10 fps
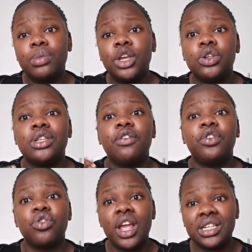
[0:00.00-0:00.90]
to make
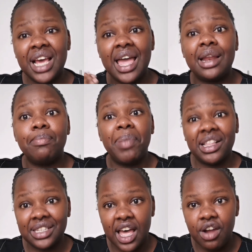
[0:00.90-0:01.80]
yourself greater and
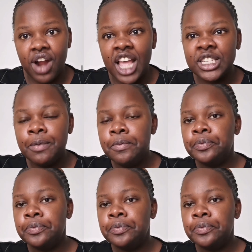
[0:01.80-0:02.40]
better, right?